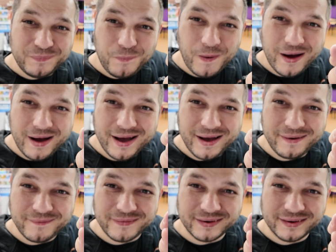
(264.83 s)

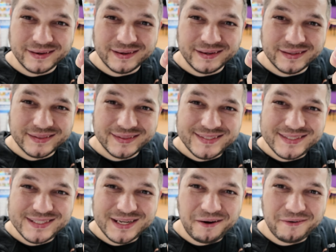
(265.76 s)
Wow. The
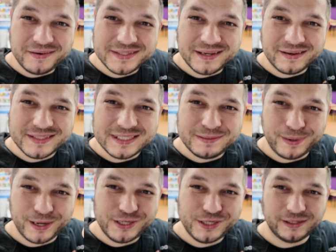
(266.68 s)
Charizard
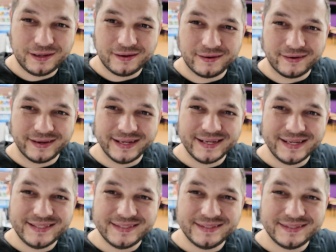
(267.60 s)
Special Art in
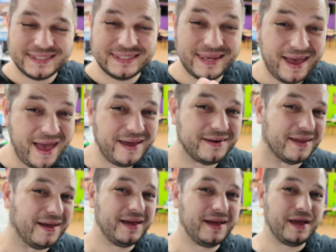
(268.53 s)
a
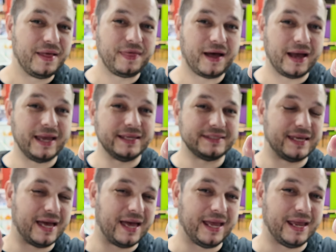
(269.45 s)
10. That is
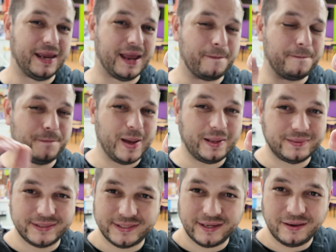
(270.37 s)
a
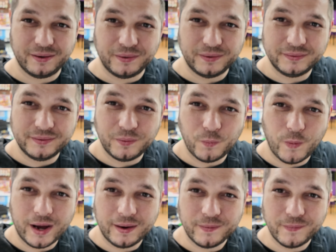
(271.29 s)
belter.
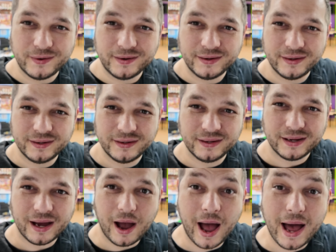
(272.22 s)
Wow.
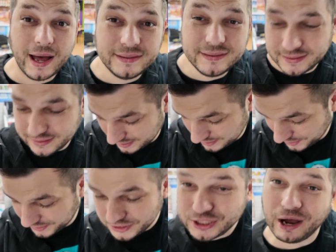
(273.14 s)
And
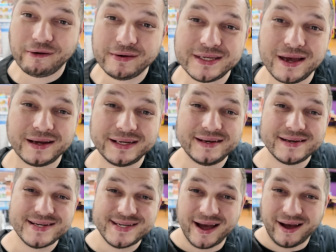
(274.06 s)
another Charizard in
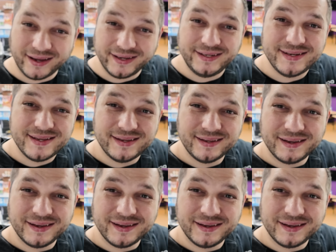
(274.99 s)
a 9.